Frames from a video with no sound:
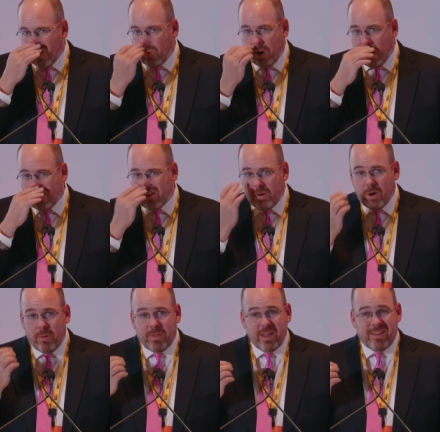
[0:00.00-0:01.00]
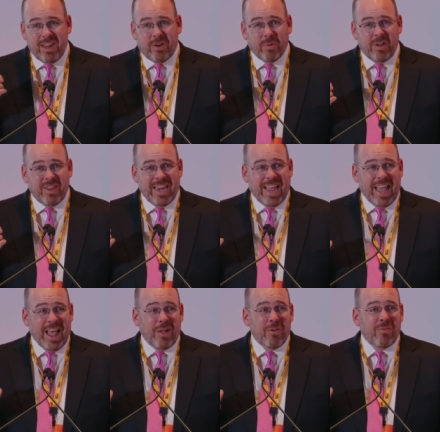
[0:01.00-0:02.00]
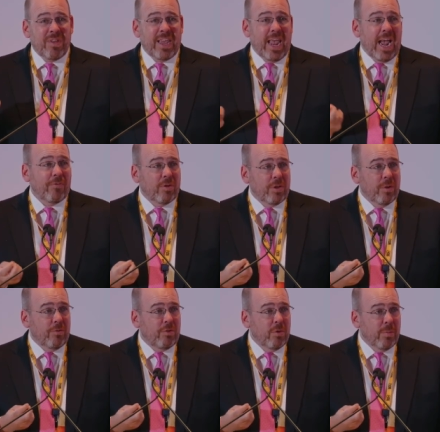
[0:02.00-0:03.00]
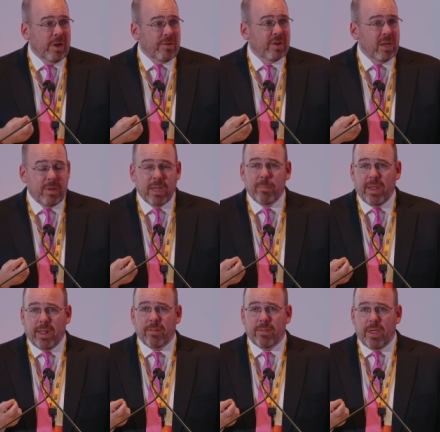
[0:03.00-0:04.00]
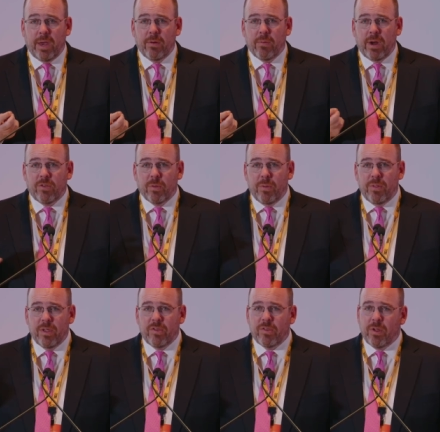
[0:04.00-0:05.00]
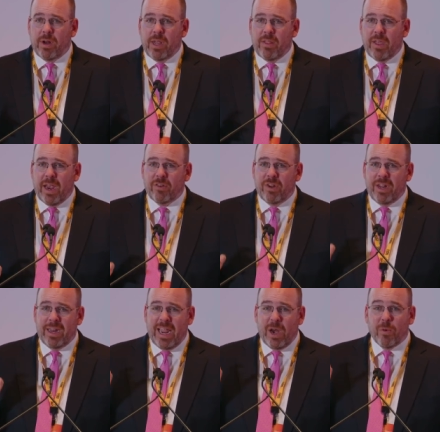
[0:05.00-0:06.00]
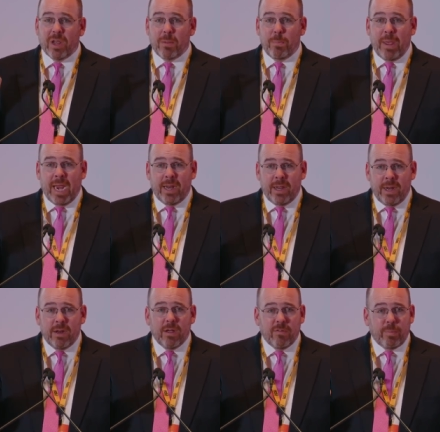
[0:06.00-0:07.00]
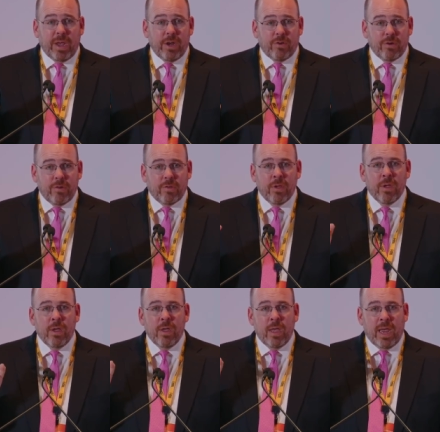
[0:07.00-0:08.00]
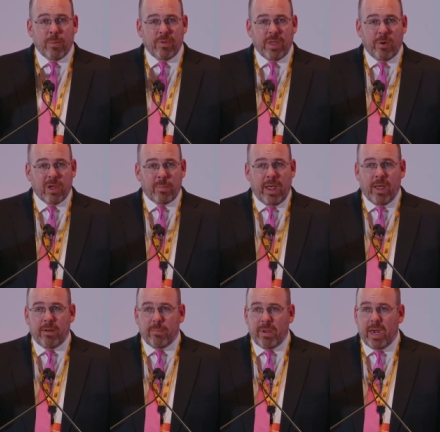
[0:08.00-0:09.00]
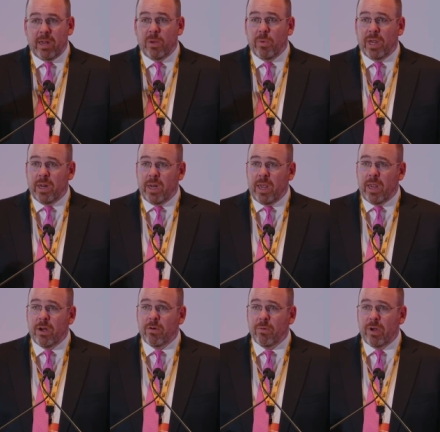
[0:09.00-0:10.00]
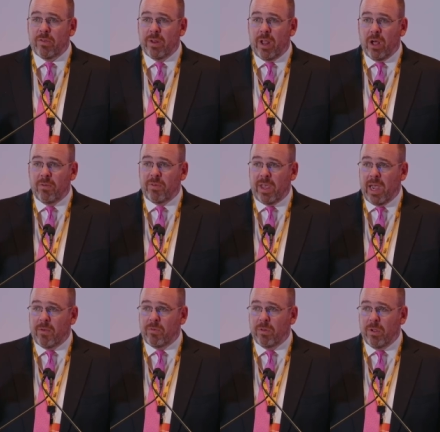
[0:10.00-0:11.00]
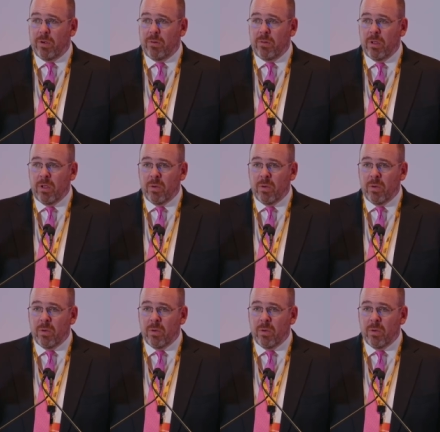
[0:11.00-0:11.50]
We also know that decreasing LV afterload too much can be a bad thing, right? So in this study, they actually did aortic banding of patients. With aortic banding, we get an increase in LV afterload.